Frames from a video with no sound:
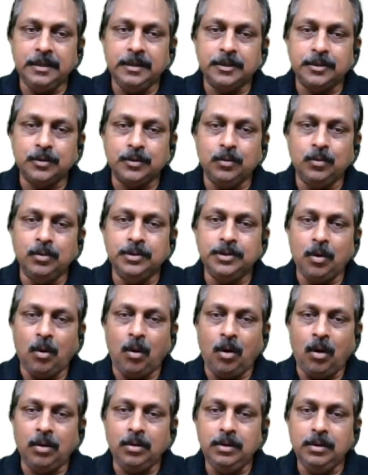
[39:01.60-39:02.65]
the schools
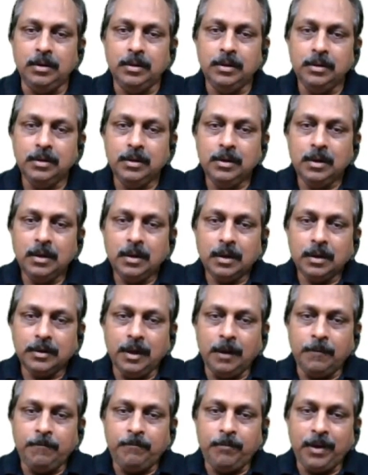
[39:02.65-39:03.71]
on
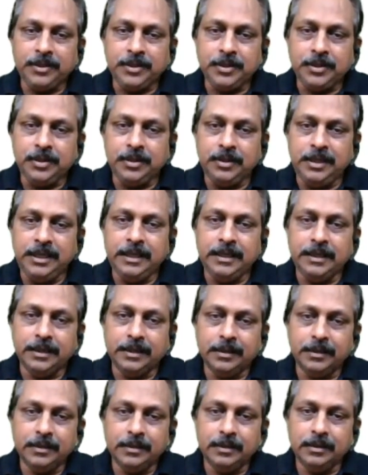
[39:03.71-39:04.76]
the first
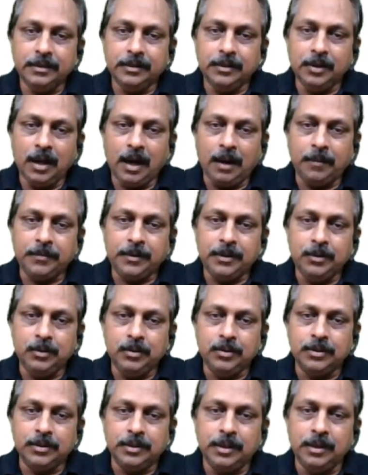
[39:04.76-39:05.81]
day. You have to
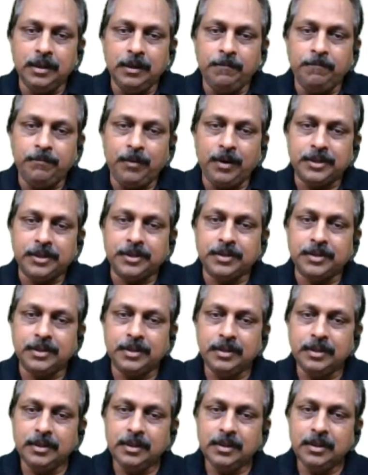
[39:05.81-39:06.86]
use the first
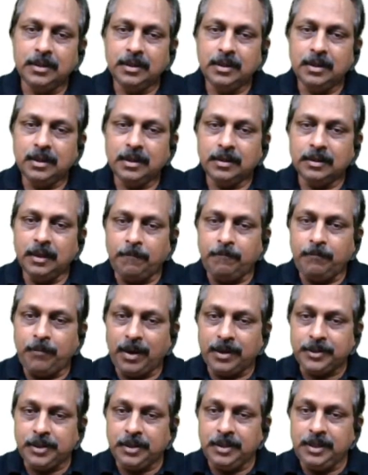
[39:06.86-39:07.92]

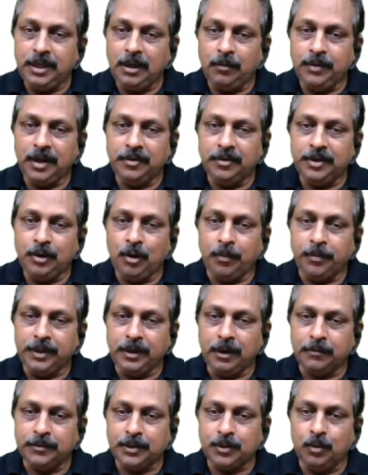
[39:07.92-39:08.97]
day of the reopening
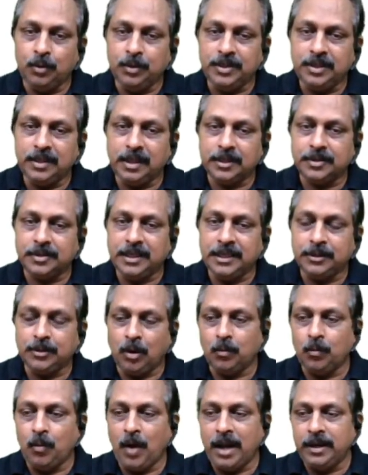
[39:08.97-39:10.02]
of schools in the state
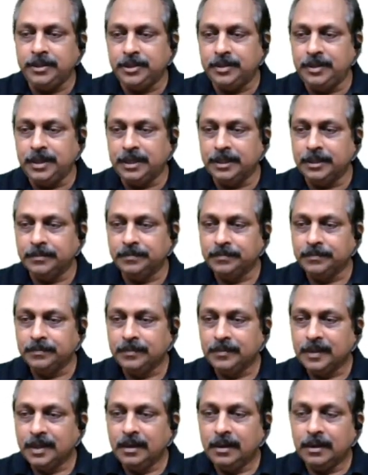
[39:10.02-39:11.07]
on Wednesday.
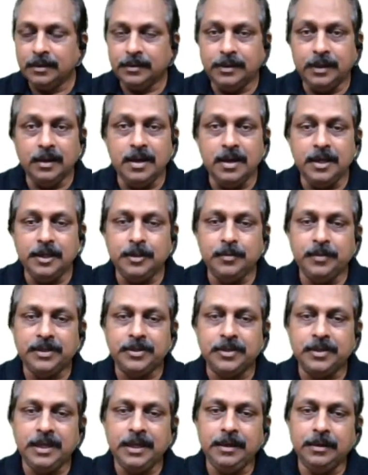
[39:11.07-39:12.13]
The is
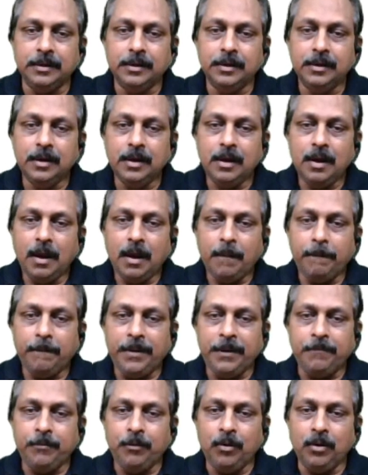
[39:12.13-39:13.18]
missing.
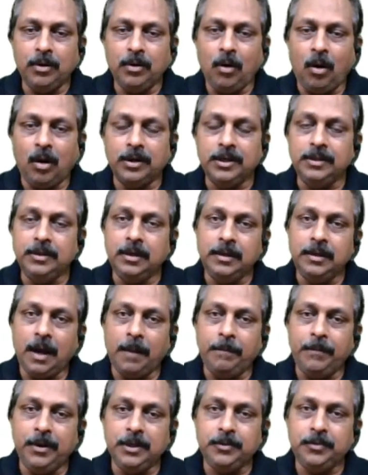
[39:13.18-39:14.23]
Before ordinal
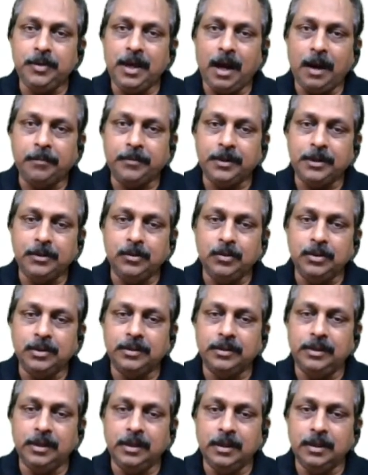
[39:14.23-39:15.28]
numbers, we have to use
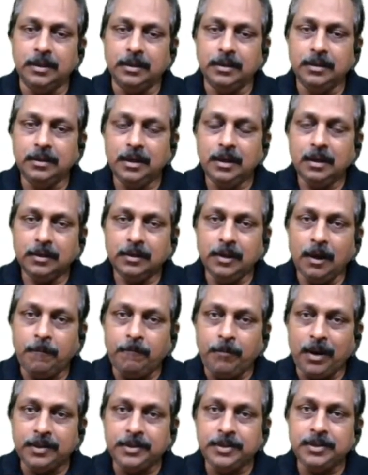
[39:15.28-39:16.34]
the
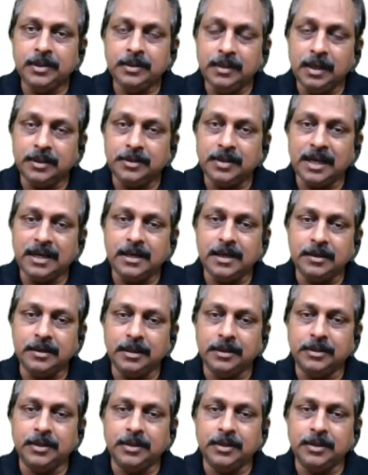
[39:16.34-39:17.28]
first, the second, the